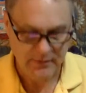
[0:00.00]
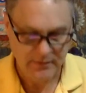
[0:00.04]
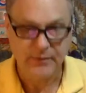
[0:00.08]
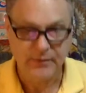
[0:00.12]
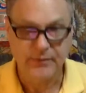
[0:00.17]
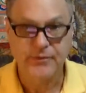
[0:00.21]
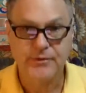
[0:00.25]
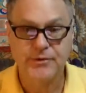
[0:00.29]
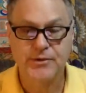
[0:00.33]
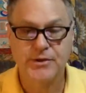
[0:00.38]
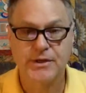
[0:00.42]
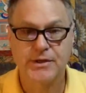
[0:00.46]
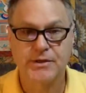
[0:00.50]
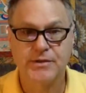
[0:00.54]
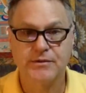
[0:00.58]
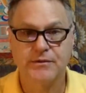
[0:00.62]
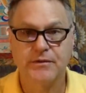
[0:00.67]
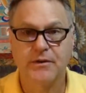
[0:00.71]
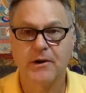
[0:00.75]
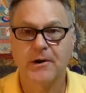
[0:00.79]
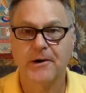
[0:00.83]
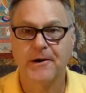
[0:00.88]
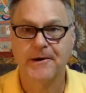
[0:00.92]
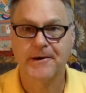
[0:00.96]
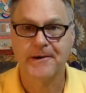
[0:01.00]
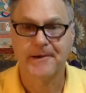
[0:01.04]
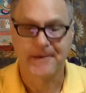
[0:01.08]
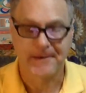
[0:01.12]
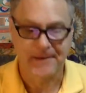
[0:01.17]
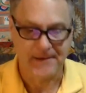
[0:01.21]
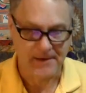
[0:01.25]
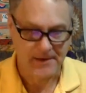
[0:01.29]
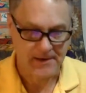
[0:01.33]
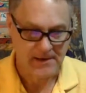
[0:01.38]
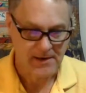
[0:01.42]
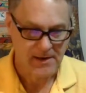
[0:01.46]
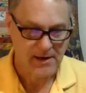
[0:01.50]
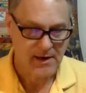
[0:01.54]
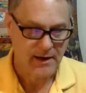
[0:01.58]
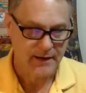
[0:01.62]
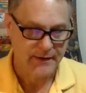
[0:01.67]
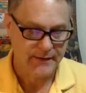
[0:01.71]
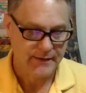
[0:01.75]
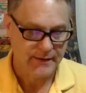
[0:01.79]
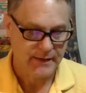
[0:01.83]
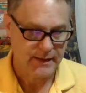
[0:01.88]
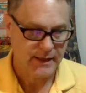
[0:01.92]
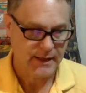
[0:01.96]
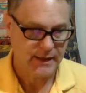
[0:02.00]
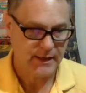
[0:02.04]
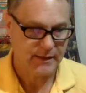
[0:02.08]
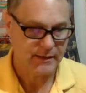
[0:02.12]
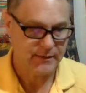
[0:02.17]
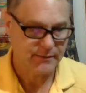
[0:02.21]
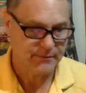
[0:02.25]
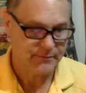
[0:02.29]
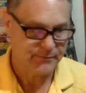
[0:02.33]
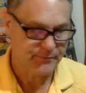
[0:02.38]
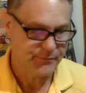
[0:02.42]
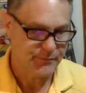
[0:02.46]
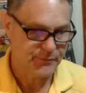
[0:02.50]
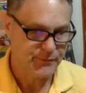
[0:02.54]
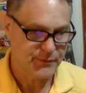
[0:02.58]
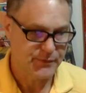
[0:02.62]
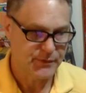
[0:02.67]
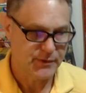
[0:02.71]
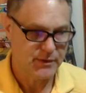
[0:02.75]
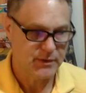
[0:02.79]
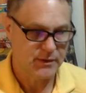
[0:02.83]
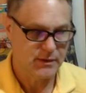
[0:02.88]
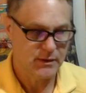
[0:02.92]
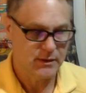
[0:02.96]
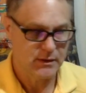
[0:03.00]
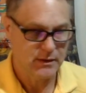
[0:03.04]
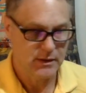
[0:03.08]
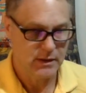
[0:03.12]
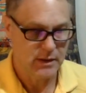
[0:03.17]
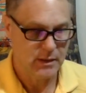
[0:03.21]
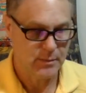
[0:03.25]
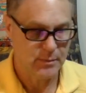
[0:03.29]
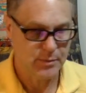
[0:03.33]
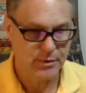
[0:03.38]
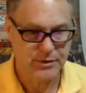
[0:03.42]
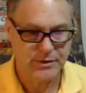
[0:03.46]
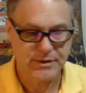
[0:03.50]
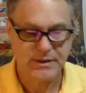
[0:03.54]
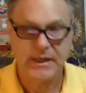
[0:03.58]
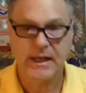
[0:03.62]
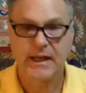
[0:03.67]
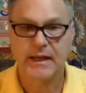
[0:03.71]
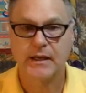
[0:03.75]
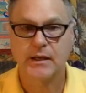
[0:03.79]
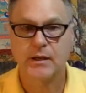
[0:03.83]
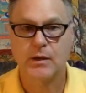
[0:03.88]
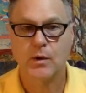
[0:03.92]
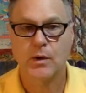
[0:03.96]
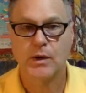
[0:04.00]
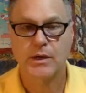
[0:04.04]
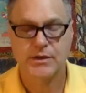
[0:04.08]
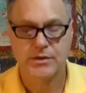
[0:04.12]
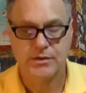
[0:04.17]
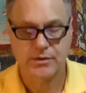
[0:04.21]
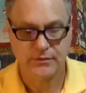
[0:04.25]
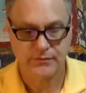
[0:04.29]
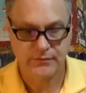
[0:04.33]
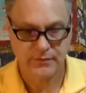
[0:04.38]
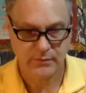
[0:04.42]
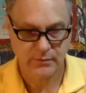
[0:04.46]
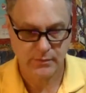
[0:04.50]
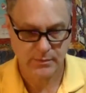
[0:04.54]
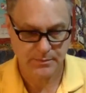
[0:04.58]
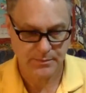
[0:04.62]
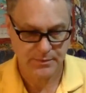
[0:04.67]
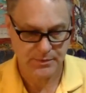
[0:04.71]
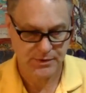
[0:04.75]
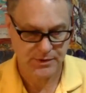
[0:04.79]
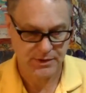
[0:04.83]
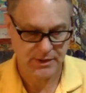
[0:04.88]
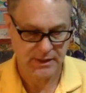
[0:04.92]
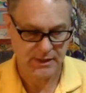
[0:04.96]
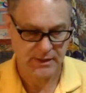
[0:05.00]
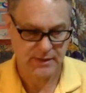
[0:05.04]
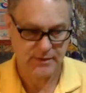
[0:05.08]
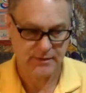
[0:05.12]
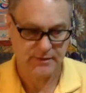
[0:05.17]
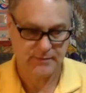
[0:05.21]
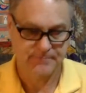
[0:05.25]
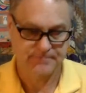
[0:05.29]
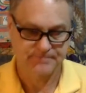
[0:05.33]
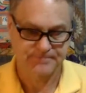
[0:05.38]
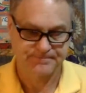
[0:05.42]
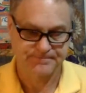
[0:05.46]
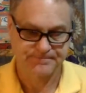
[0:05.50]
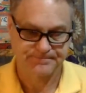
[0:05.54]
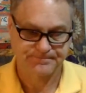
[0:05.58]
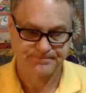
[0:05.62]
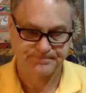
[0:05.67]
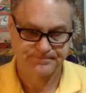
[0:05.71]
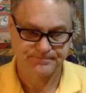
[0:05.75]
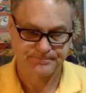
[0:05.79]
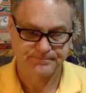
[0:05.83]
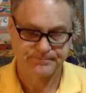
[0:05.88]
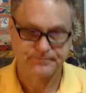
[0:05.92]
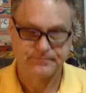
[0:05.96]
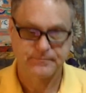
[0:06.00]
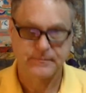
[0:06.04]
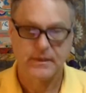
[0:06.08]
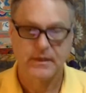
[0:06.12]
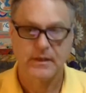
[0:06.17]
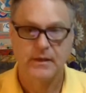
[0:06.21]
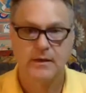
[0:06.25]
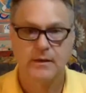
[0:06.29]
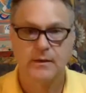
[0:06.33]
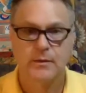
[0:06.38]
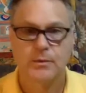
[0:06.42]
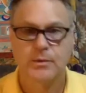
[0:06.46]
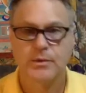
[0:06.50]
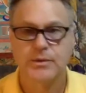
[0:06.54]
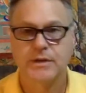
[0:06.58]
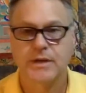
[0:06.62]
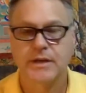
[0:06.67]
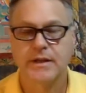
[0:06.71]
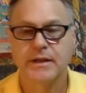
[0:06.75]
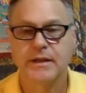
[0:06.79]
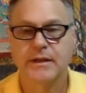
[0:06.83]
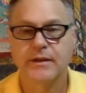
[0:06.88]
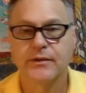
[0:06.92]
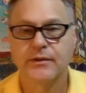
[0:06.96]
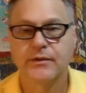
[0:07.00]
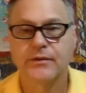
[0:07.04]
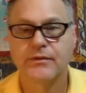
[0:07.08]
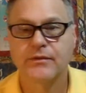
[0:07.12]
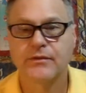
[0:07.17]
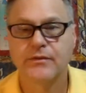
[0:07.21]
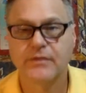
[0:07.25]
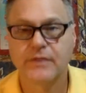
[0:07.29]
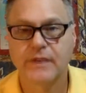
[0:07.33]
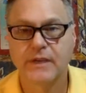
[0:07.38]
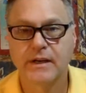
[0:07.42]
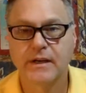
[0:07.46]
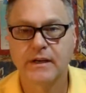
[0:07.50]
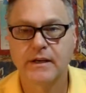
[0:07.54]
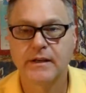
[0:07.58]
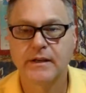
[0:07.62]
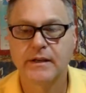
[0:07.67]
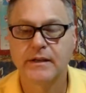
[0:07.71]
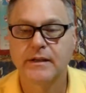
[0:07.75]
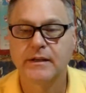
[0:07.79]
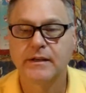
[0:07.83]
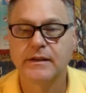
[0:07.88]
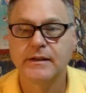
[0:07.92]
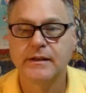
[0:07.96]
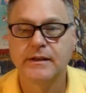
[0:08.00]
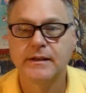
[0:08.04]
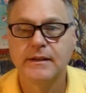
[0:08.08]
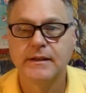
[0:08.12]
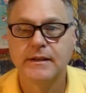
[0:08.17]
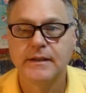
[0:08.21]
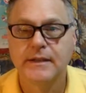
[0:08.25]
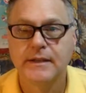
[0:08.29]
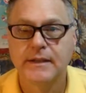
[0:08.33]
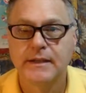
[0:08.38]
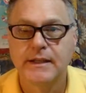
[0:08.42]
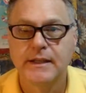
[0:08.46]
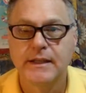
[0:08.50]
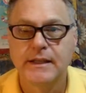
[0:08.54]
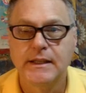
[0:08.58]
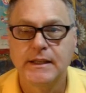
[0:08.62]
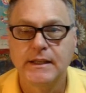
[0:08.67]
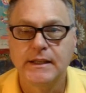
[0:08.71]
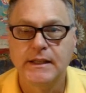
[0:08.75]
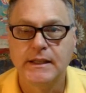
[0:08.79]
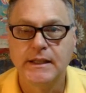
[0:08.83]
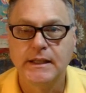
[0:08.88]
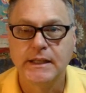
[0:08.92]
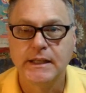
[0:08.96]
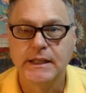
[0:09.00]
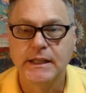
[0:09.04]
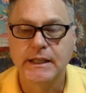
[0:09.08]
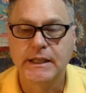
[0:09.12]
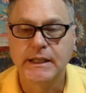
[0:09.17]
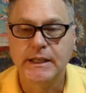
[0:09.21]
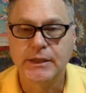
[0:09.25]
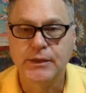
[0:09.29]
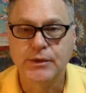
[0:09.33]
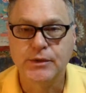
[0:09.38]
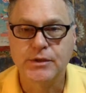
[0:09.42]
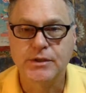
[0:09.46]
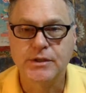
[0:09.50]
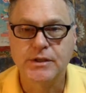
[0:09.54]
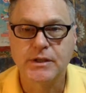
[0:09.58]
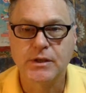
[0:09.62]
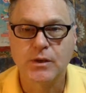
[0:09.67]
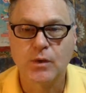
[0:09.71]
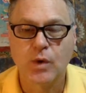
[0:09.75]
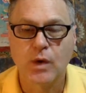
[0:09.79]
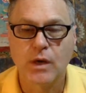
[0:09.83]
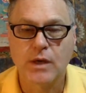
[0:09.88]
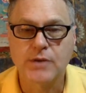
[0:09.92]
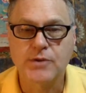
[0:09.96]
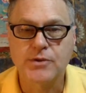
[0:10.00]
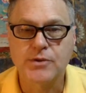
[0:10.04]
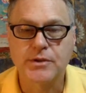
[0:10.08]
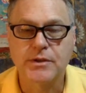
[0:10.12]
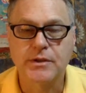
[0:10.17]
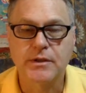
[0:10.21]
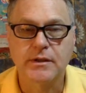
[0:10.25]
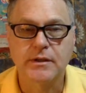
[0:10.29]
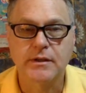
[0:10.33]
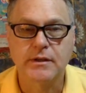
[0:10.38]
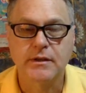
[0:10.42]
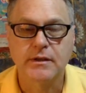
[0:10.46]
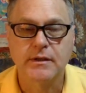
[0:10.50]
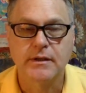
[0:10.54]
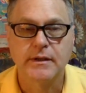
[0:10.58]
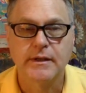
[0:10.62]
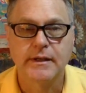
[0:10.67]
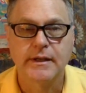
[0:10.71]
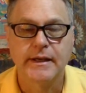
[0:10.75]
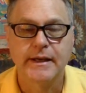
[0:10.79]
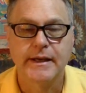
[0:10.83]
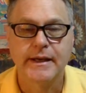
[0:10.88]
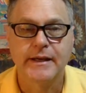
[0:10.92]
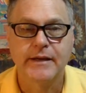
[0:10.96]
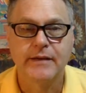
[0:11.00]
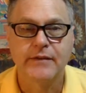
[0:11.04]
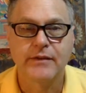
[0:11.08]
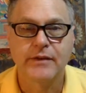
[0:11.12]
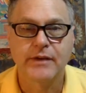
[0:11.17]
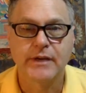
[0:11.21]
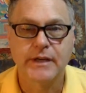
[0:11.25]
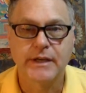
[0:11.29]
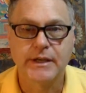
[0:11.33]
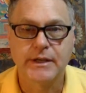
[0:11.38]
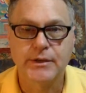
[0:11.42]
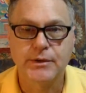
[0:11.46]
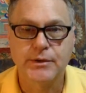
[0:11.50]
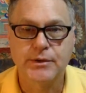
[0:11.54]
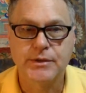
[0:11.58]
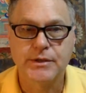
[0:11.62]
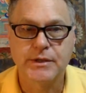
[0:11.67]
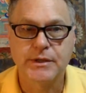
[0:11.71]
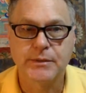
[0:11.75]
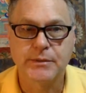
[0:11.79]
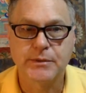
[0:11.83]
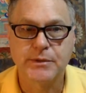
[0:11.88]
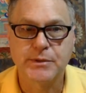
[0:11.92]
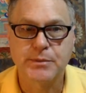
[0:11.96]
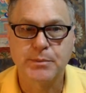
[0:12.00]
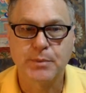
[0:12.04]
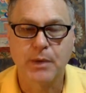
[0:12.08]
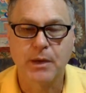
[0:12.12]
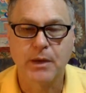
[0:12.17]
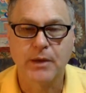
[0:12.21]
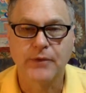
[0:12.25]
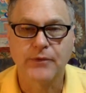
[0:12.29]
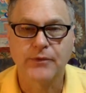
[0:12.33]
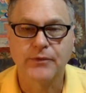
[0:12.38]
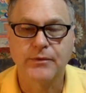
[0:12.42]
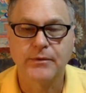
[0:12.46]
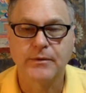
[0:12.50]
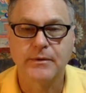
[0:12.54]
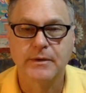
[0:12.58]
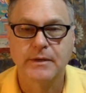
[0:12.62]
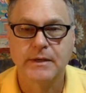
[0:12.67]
on change of heart, and a person had a question for Rinpoche here, which I think is a very interesting question and a very interesting response,